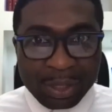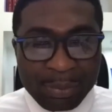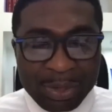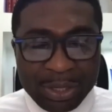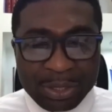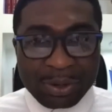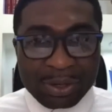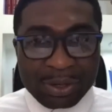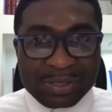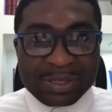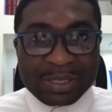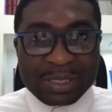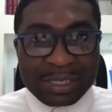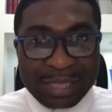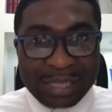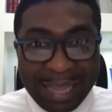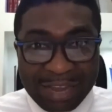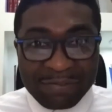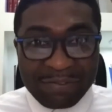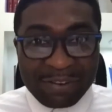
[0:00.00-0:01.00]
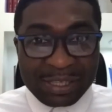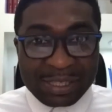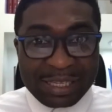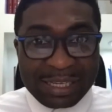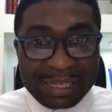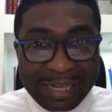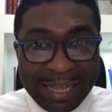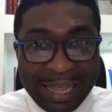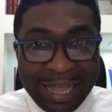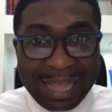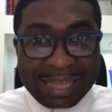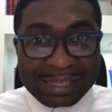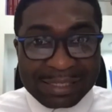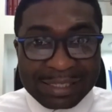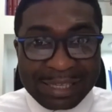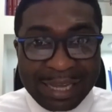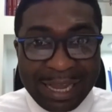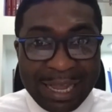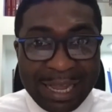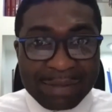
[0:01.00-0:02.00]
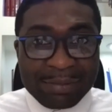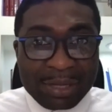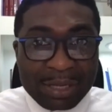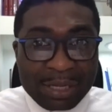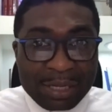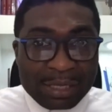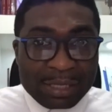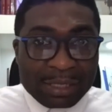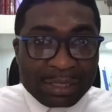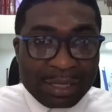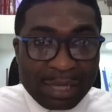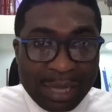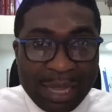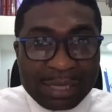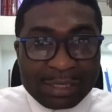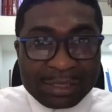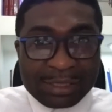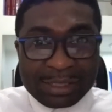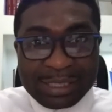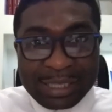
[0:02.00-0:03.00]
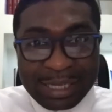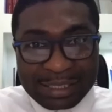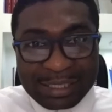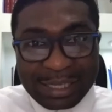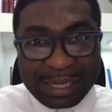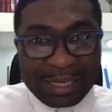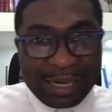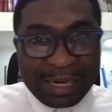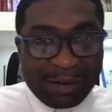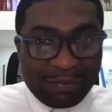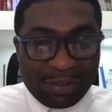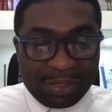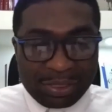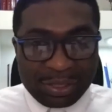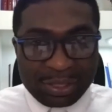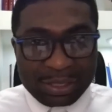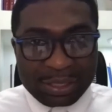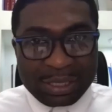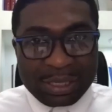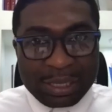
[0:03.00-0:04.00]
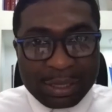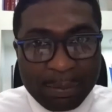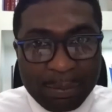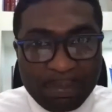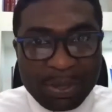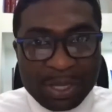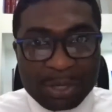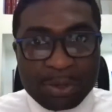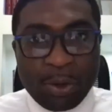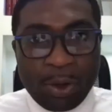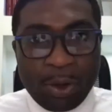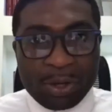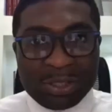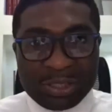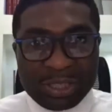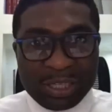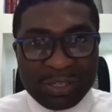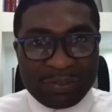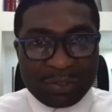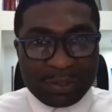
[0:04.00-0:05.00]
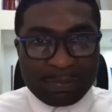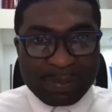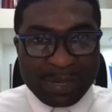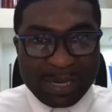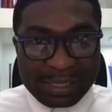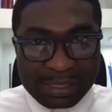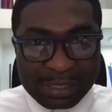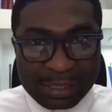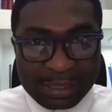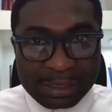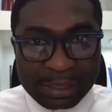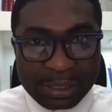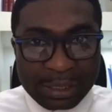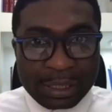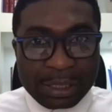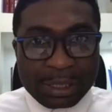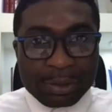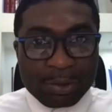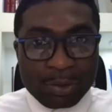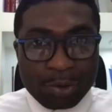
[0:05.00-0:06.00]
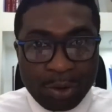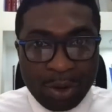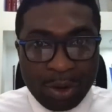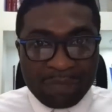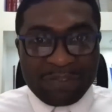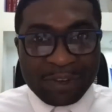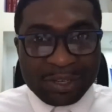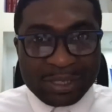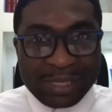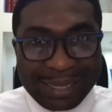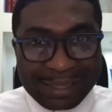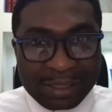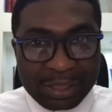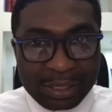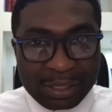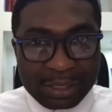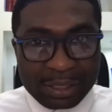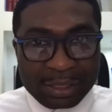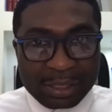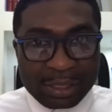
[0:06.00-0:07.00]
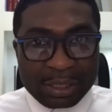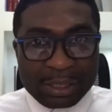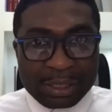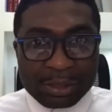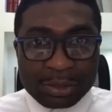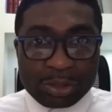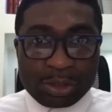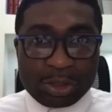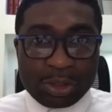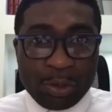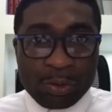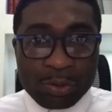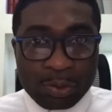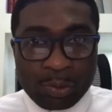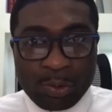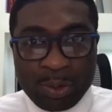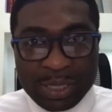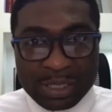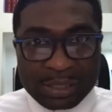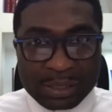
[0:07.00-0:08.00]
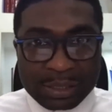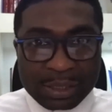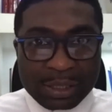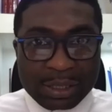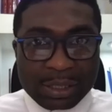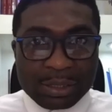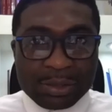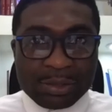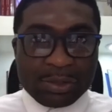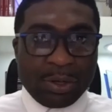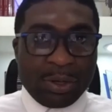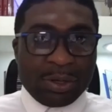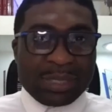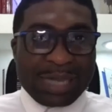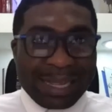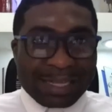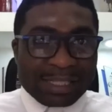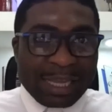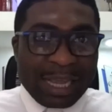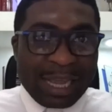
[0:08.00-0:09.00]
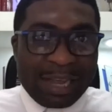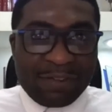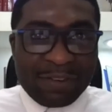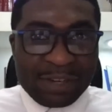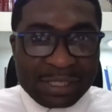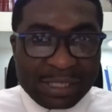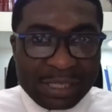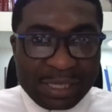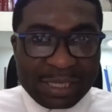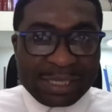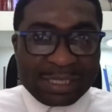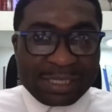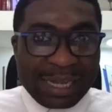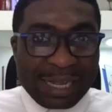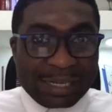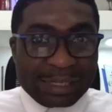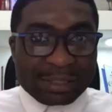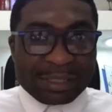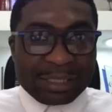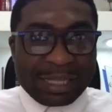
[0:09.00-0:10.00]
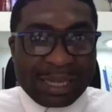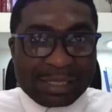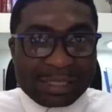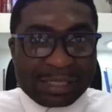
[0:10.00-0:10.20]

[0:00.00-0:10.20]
because everything has time. God created everything. Be goal-driven person. Go for that thing. Don't quit. Know that everything that